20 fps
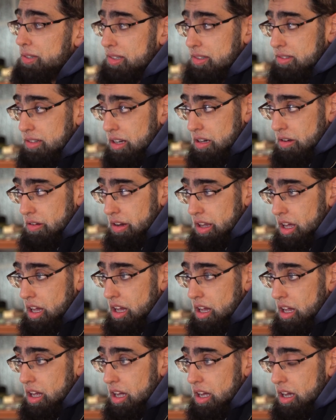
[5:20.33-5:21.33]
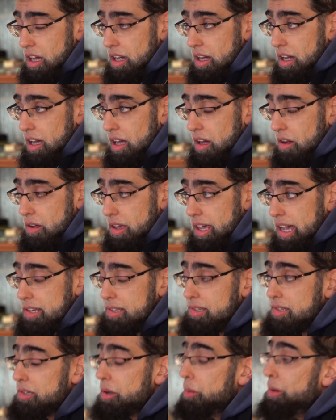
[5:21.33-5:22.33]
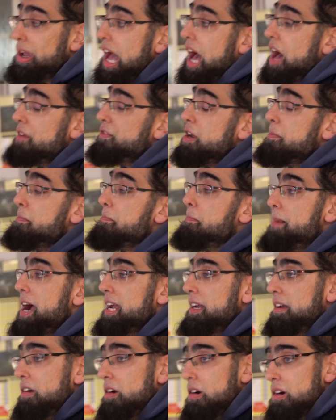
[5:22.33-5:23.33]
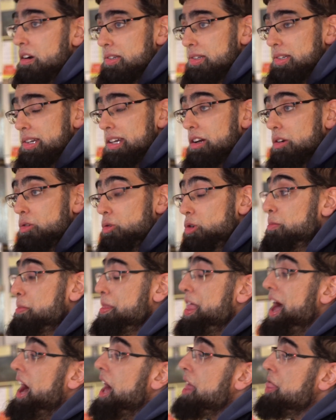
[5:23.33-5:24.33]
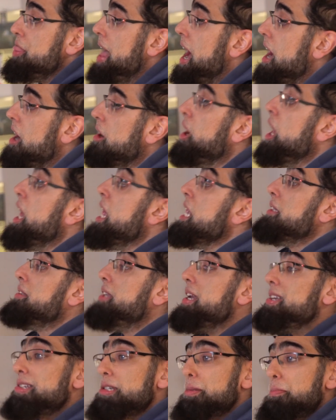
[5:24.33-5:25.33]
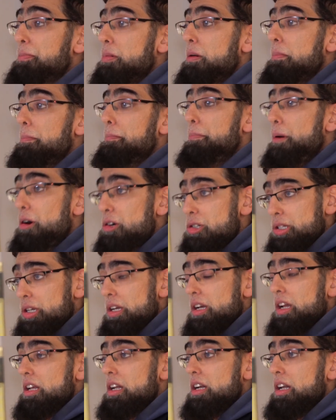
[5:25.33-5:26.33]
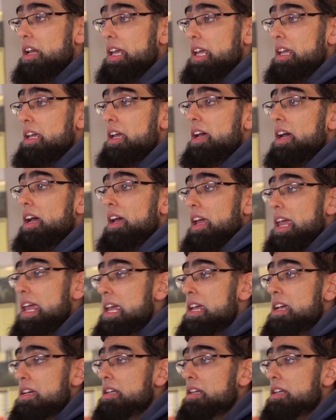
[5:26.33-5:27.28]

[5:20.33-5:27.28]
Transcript: Syria. Okay, so we have a minority group that are now disproportionately in